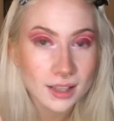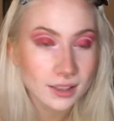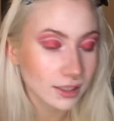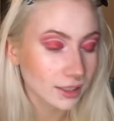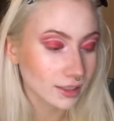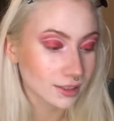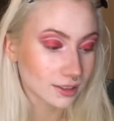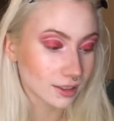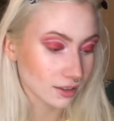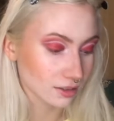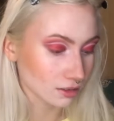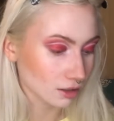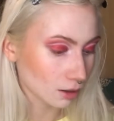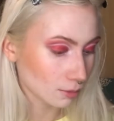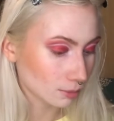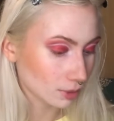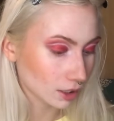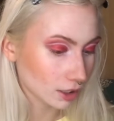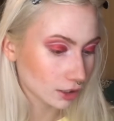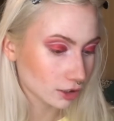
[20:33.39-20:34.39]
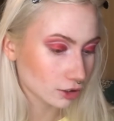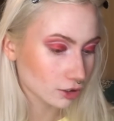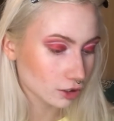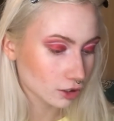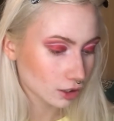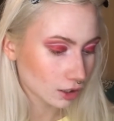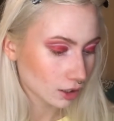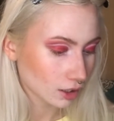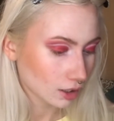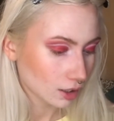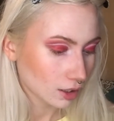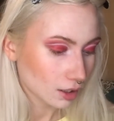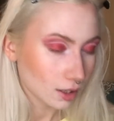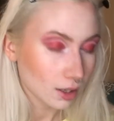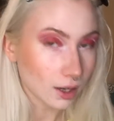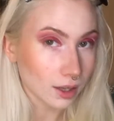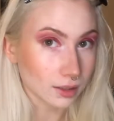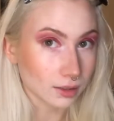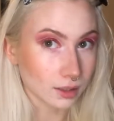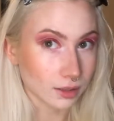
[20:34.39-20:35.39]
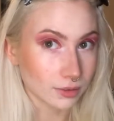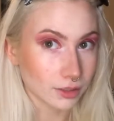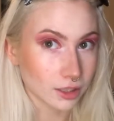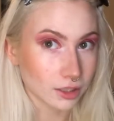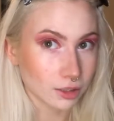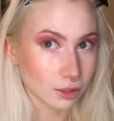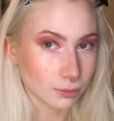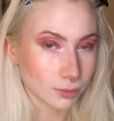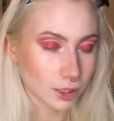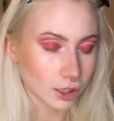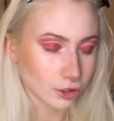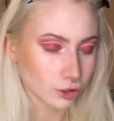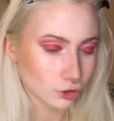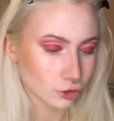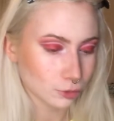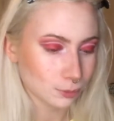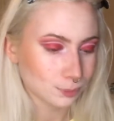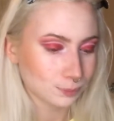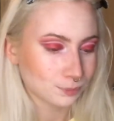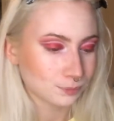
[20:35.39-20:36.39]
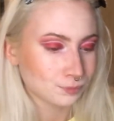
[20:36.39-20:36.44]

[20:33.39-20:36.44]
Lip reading: Like, it does not budge. I love it so much.